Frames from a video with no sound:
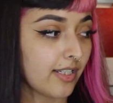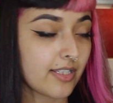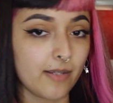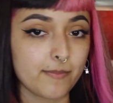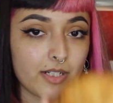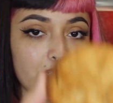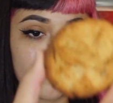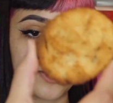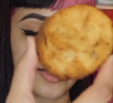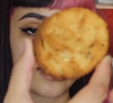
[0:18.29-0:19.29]
topped it
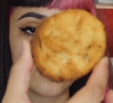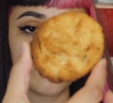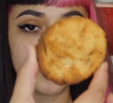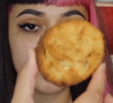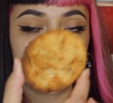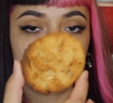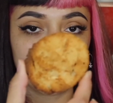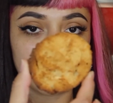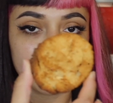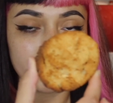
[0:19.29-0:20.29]
off with cinnamon
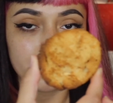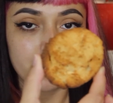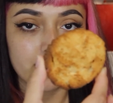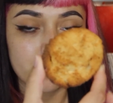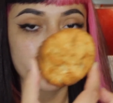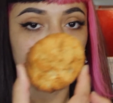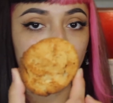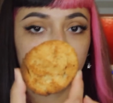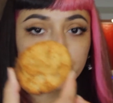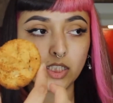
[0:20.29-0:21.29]
and
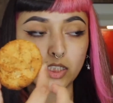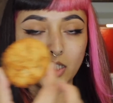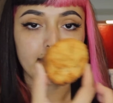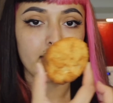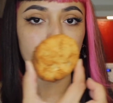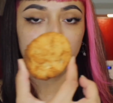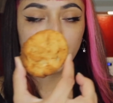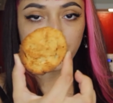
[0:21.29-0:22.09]
sugar, the LAKANTO